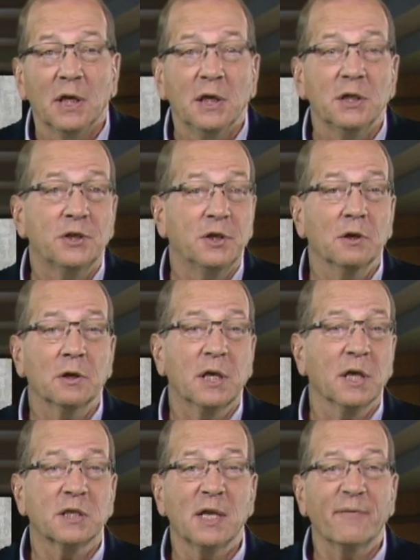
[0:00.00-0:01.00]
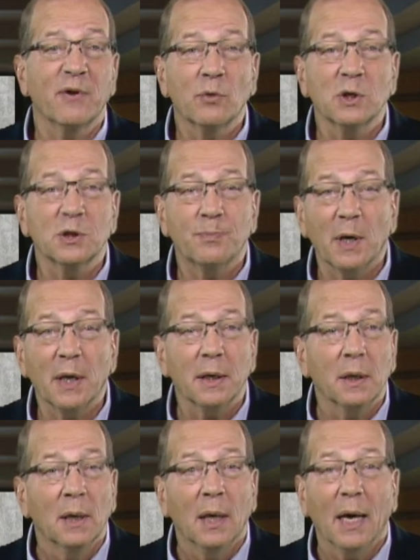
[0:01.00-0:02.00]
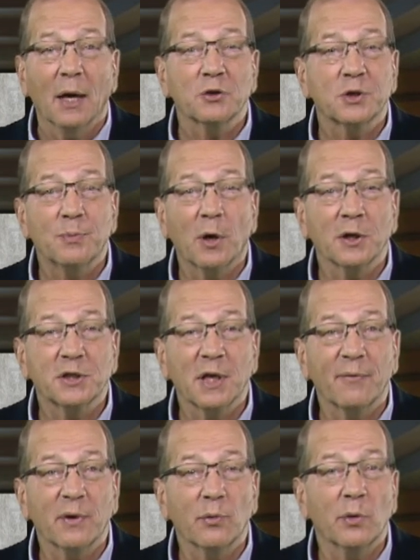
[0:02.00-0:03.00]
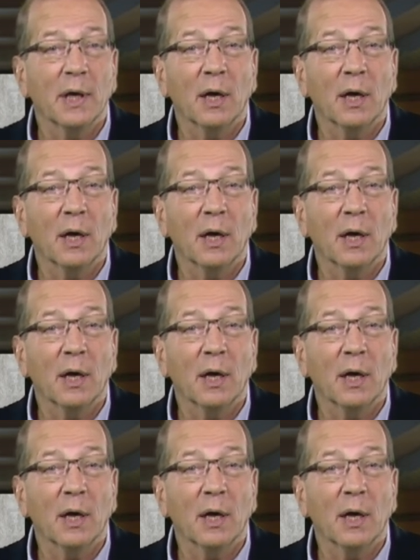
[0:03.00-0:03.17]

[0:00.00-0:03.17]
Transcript: He still kicks everyone's butt, outsmarts everyone,